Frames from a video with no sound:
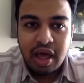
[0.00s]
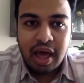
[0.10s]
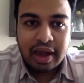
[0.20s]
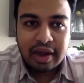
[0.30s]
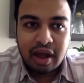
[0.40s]

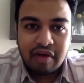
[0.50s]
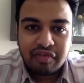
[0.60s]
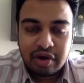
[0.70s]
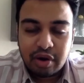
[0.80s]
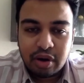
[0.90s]
And
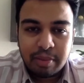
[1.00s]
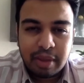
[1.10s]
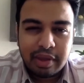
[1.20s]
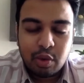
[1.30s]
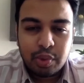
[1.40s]
after
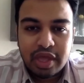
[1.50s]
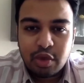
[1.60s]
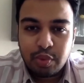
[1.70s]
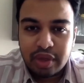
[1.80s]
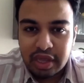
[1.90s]
maybe a
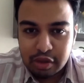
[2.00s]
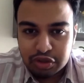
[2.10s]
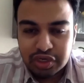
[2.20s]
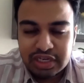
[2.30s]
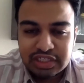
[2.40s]
week, we
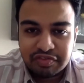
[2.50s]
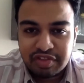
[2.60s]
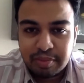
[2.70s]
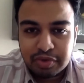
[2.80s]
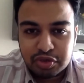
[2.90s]
usually shift
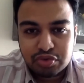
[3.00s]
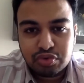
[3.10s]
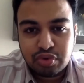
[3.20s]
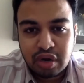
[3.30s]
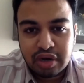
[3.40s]
them
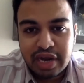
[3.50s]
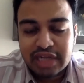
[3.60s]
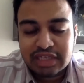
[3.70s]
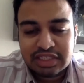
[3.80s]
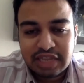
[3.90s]
to a
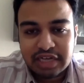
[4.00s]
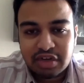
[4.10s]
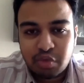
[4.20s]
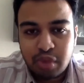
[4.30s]
de-addiction center,